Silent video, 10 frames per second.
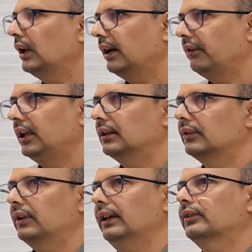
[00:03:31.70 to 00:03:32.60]
heavy, in the
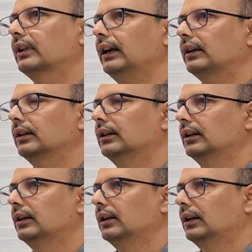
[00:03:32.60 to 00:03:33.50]
sense that
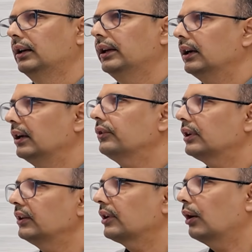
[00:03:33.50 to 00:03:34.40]
he
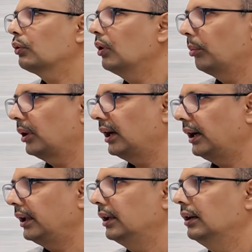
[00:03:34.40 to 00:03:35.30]
understands how to
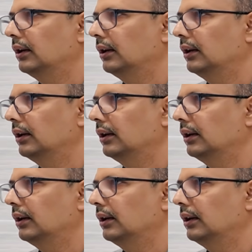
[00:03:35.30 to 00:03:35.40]
apply